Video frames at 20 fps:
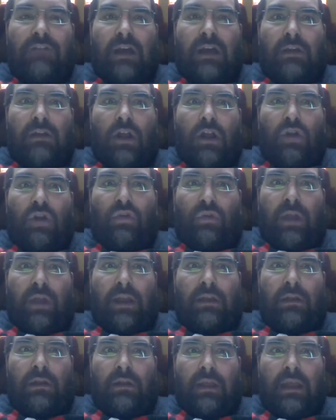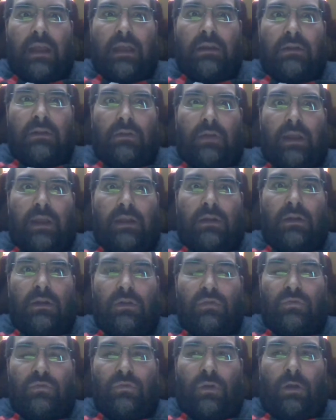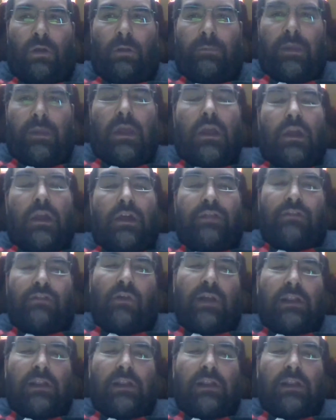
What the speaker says: out a greater and greater role. Throw in